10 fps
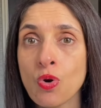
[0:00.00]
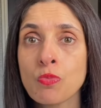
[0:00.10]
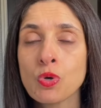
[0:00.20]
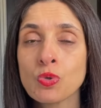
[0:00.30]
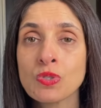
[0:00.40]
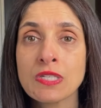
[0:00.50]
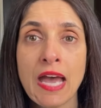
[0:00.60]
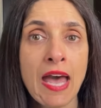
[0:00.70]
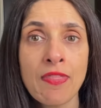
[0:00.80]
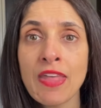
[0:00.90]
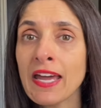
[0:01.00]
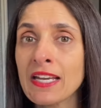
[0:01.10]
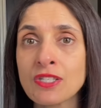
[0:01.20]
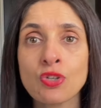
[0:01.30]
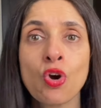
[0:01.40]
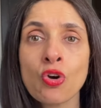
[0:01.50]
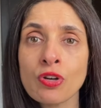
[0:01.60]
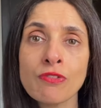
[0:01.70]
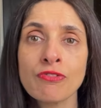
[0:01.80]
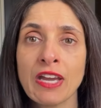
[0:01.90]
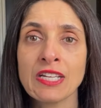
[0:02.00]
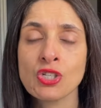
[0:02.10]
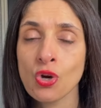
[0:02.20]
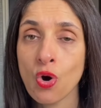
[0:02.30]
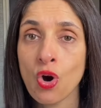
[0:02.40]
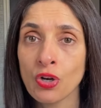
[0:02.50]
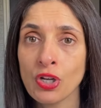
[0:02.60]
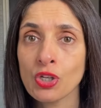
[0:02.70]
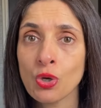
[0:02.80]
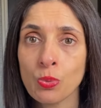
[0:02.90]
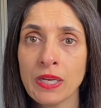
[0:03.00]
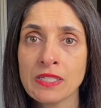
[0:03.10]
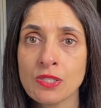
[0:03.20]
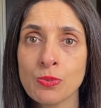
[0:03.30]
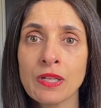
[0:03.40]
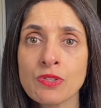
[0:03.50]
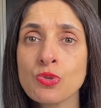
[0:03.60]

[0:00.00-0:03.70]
hormones and that has a knock on effect on your weight as well.